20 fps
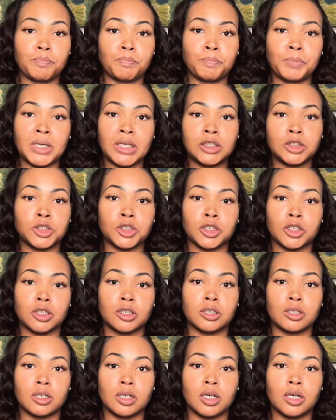
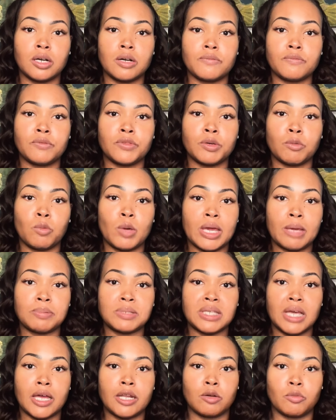picture of the
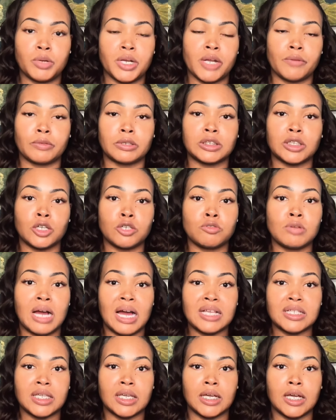website or whatever so you
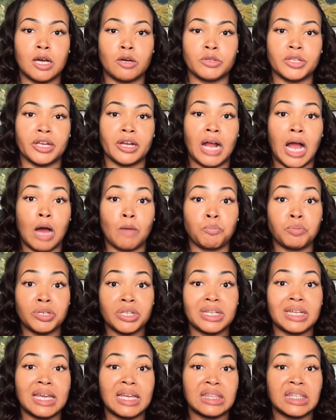guys can go there. I'll put
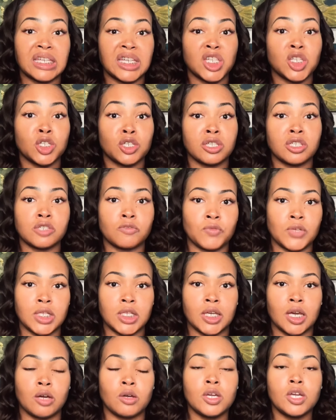it at the end of this
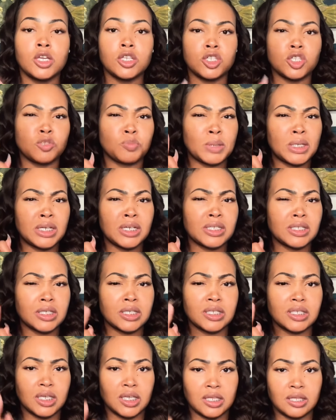video just because
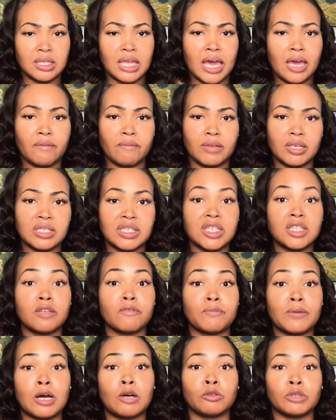it's in the
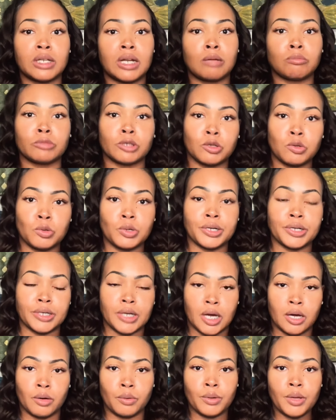phone that I'm recording
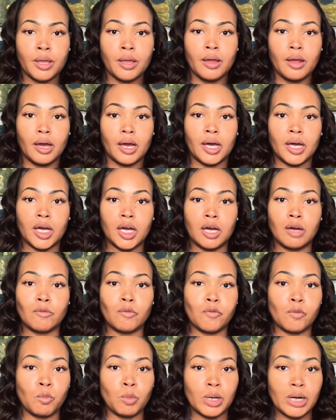on
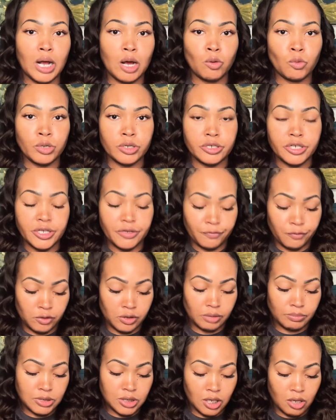from what I ordered it
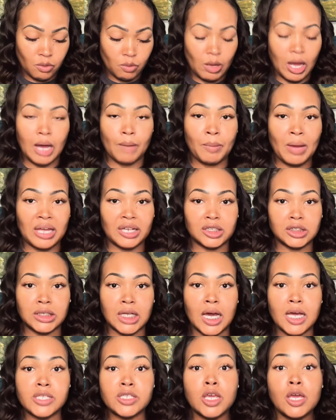from. So I
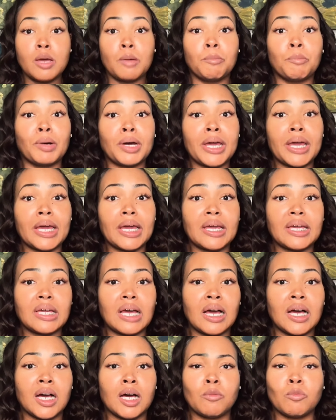apologize. But
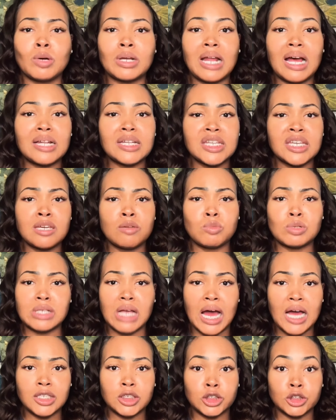what I did was
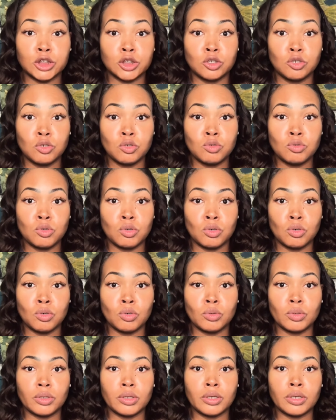I just
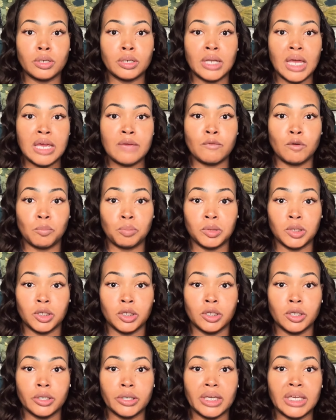Googled navel
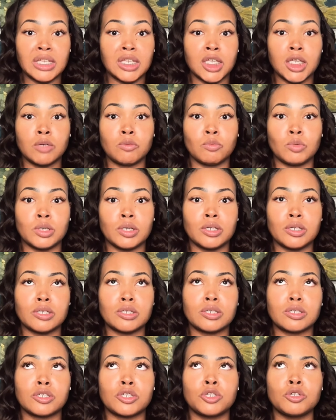plug and it
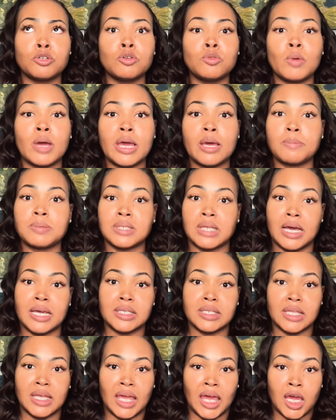was 2
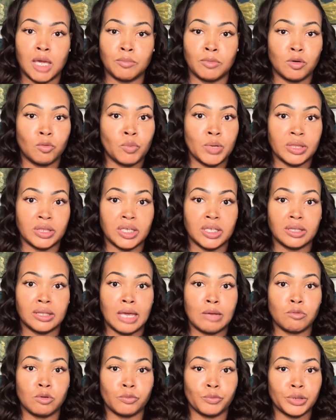websites that came up with it.
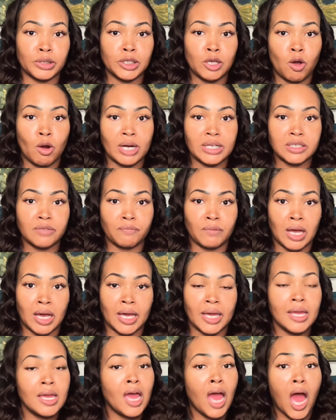They were really hard to
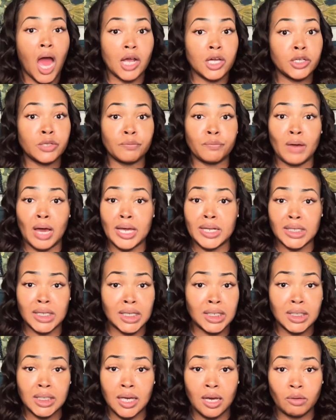find. I couldn't find
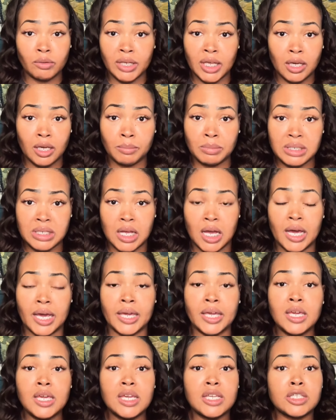any on their Amazon.
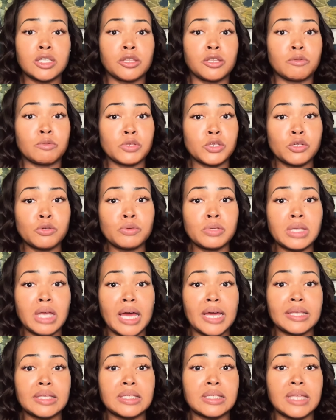So there were 2
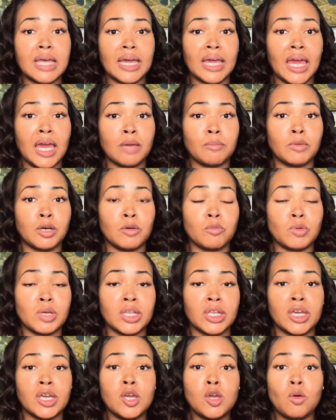sites that came up
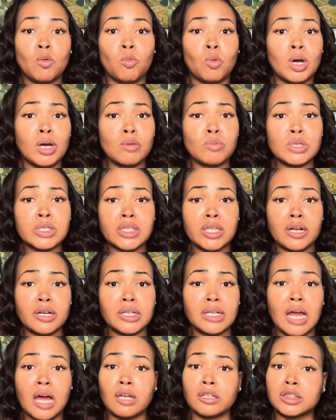with it. One was
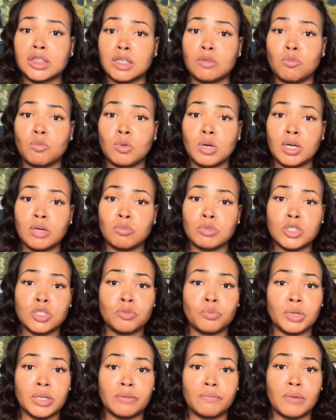$30 and one was
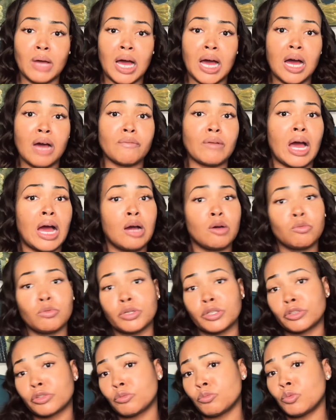$25. I
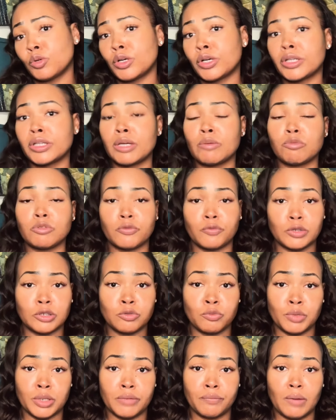ordered the one that was for
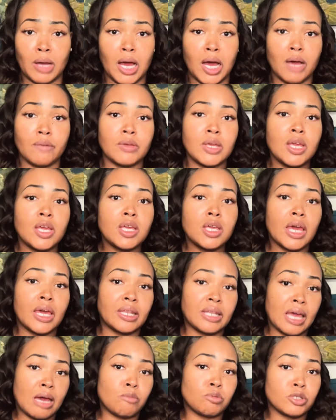$25
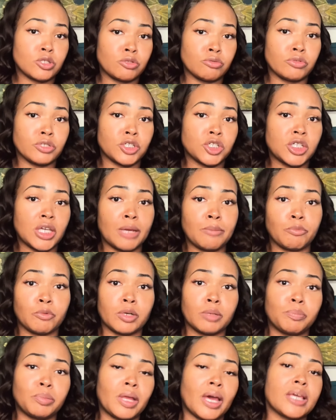and that was through this
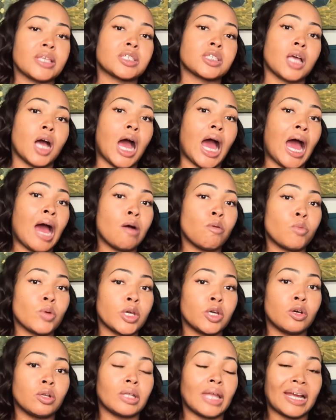shapewear place. So I
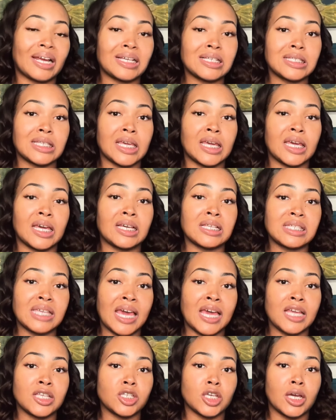will, like I said,
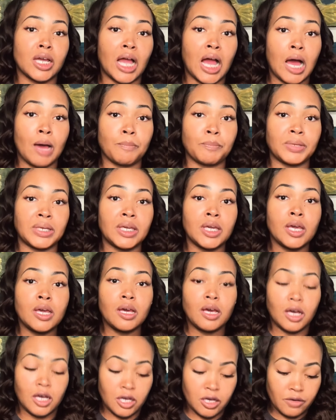attach a copy
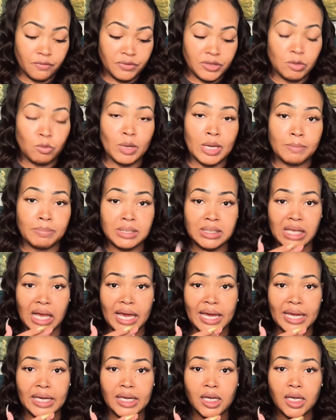of the
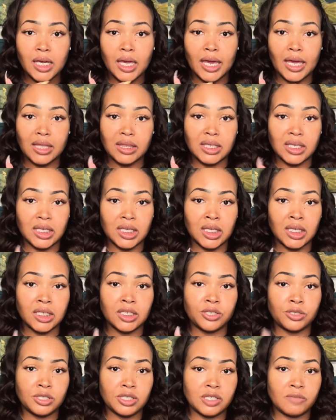website at the end
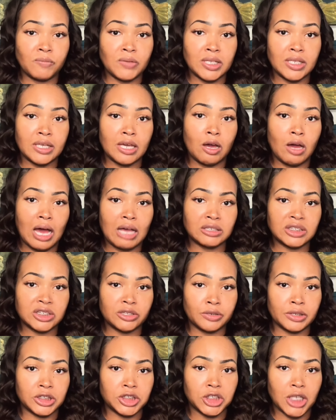of this video. I'll
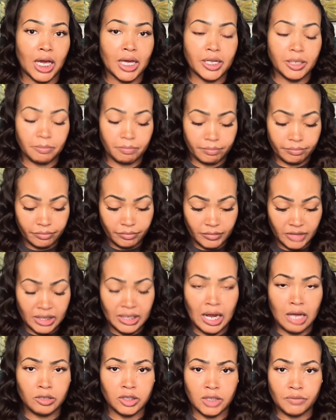screenshot it and
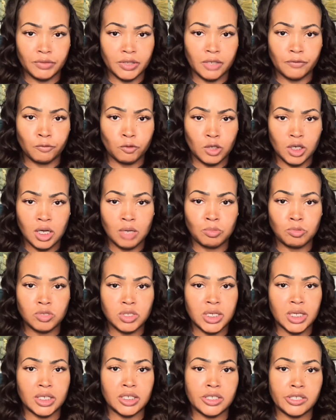I'll leave it up for a couple
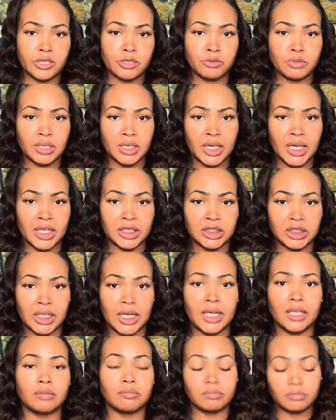seconds so you can catch
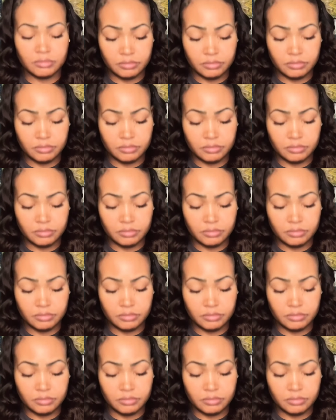that.